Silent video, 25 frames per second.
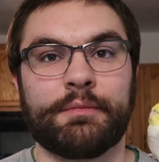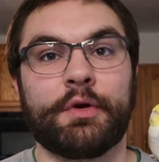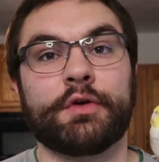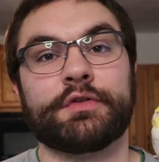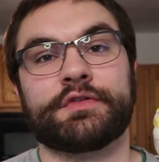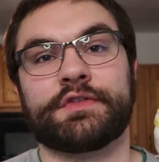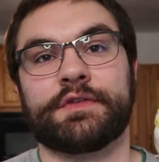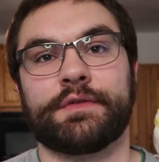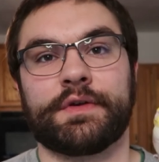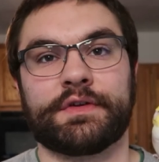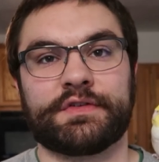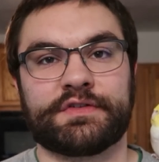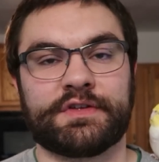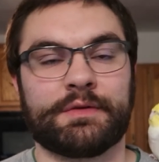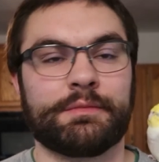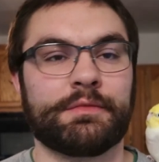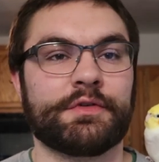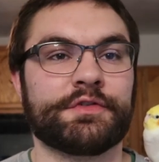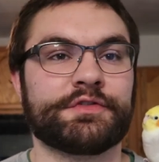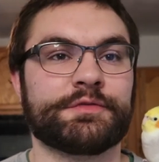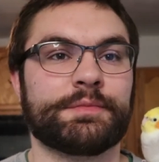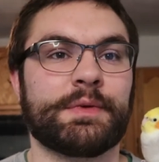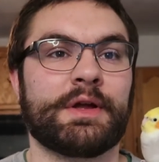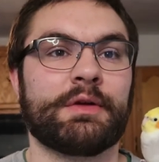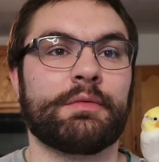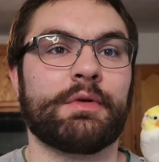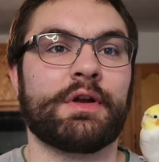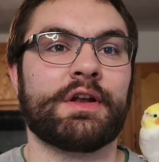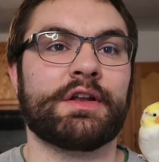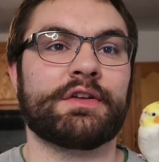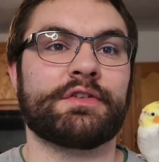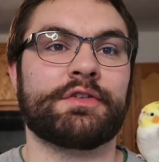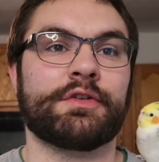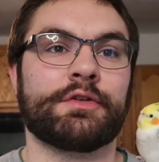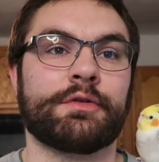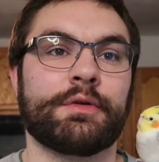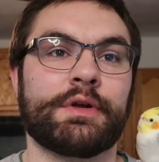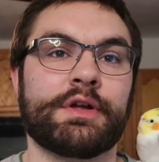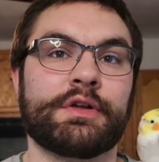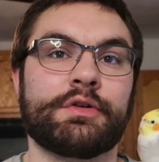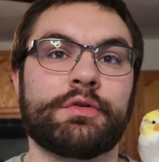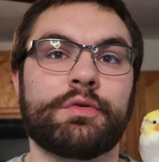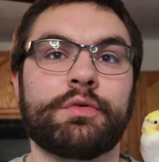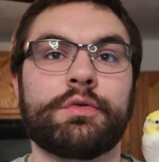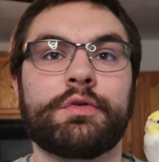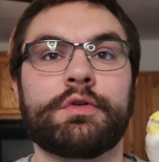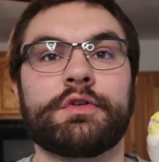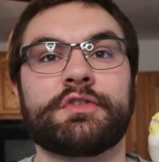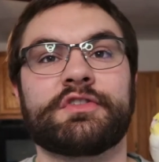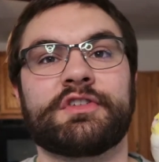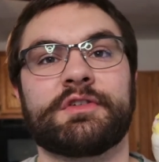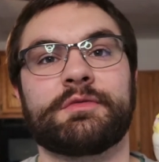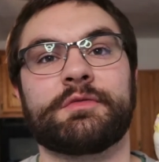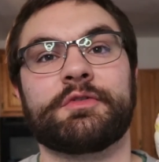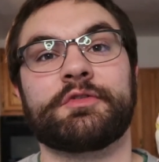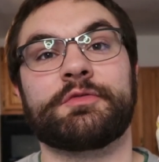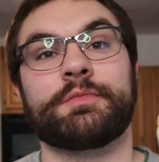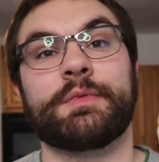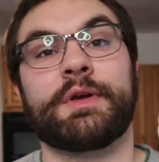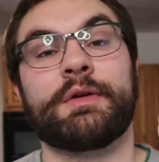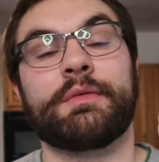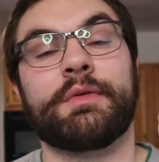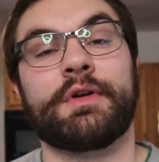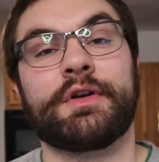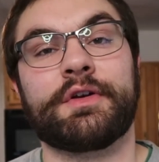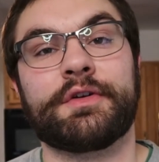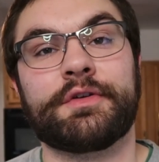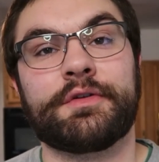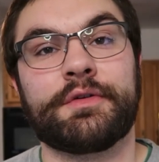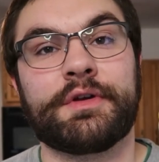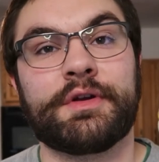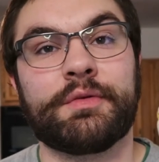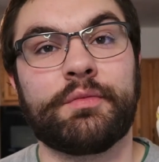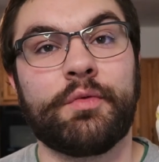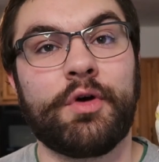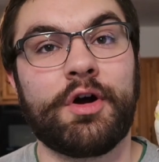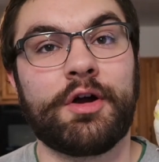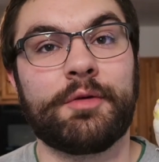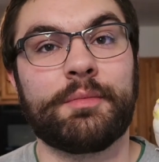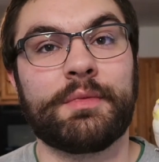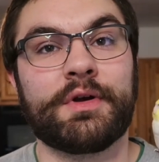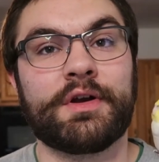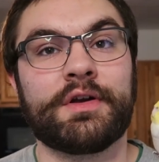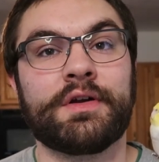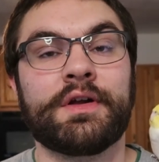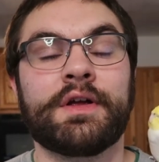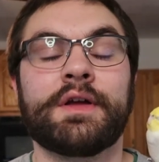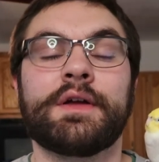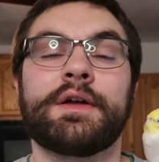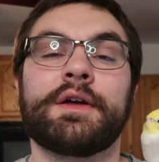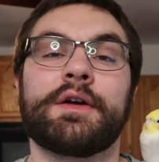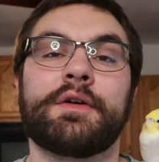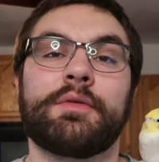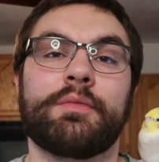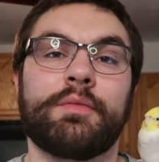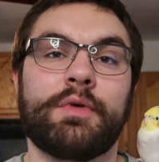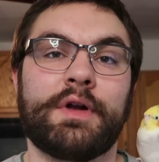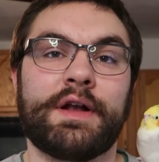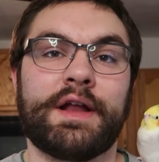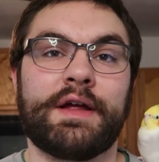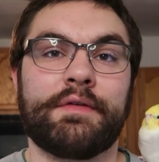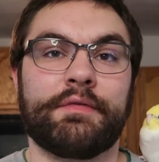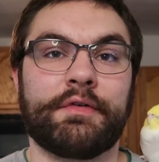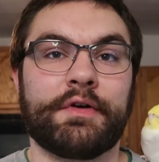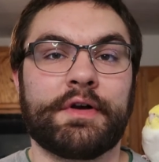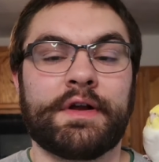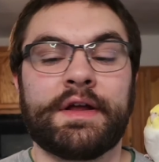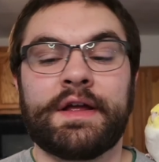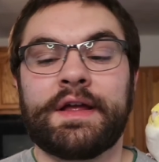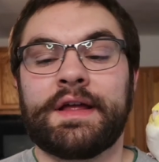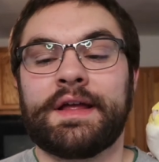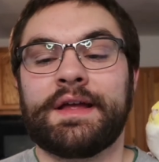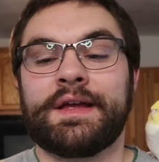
Most of us. Some of us may run a degree cooler, some of us may run a degree warmer, whatever.